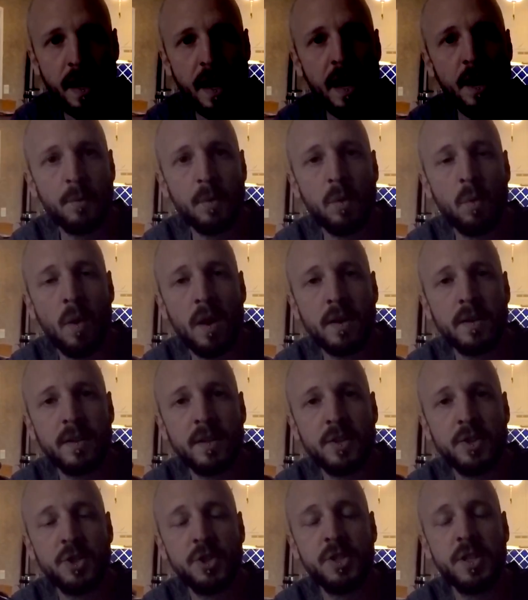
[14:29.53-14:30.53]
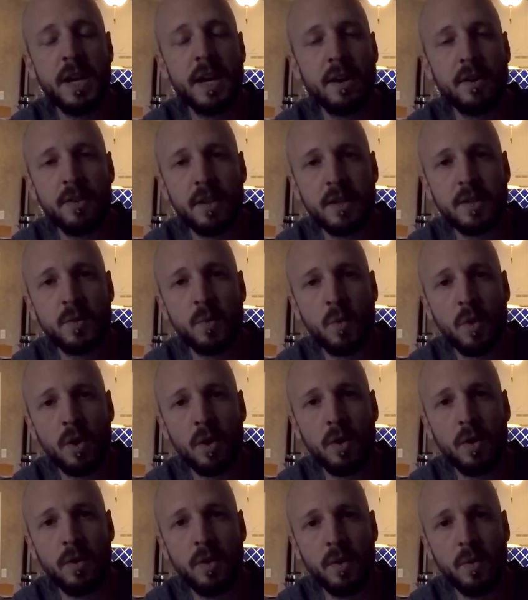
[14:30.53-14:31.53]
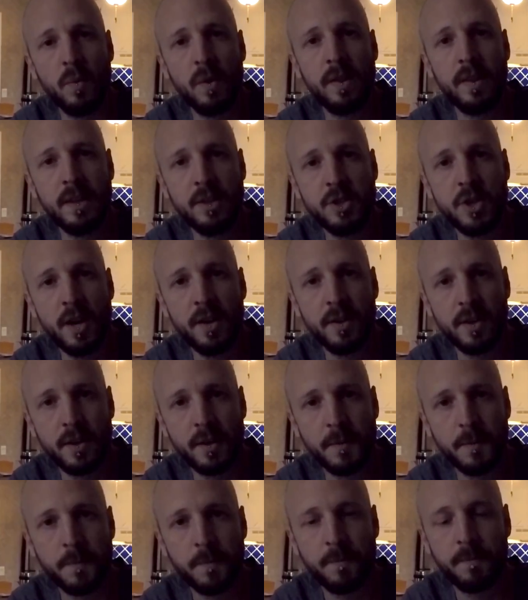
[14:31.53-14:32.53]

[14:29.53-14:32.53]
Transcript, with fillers: and we want to share this world with each other.